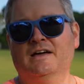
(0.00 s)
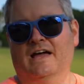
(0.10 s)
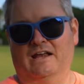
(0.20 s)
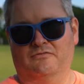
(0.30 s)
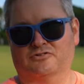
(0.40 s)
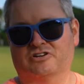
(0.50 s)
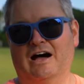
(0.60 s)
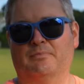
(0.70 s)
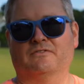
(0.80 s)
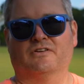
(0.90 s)
And if you're
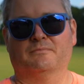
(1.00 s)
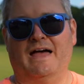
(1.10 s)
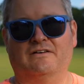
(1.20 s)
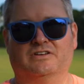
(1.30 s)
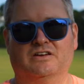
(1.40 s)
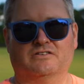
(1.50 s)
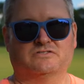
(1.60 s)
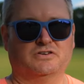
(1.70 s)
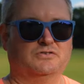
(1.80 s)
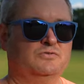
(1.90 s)
shopping for the Mavic Air
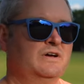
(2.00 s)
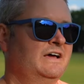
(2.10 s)
2,